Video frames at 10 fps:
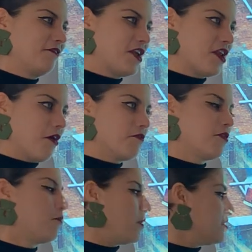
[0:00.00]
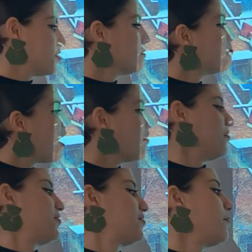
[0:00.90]
you know, the winter
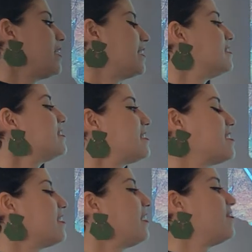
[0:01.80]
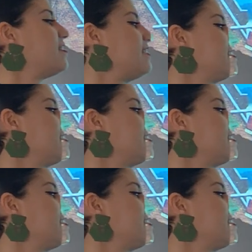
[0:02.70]
months. So we can see that in the